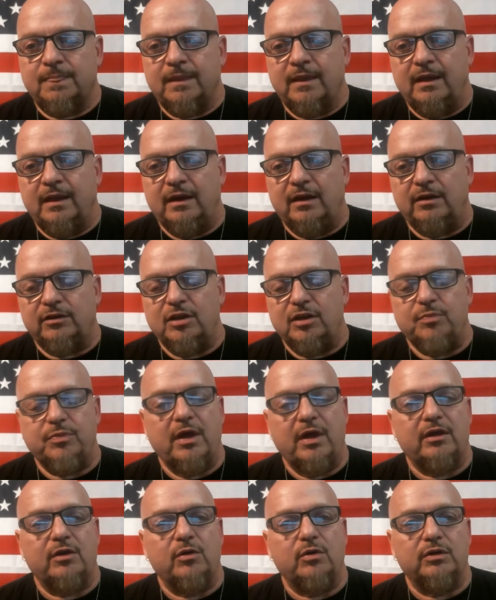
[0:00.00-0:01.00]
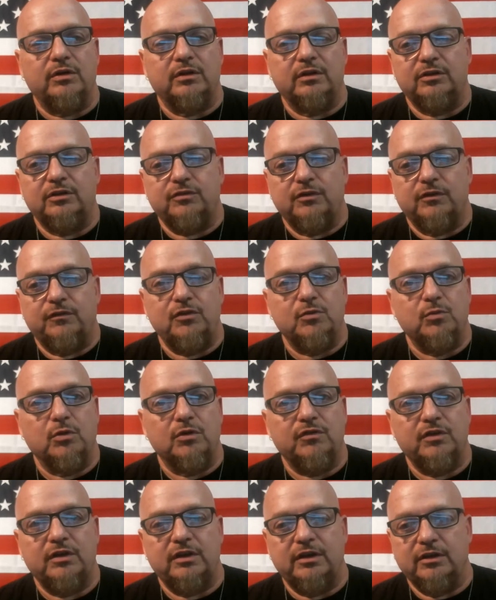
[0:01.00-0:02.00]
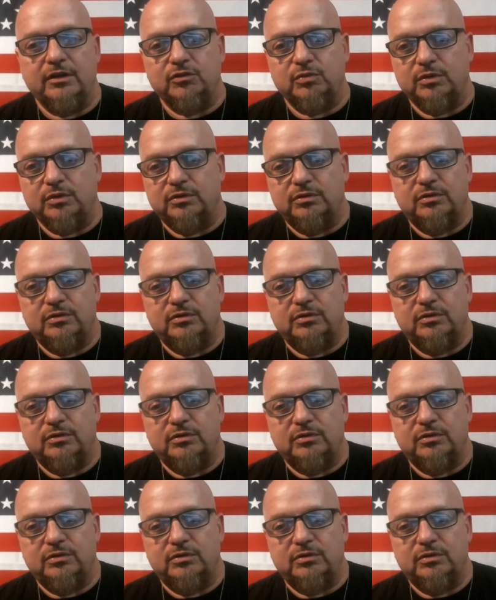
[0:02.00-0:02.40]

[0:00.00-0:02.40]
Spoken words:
And I'll keep that going at least for a few more videos.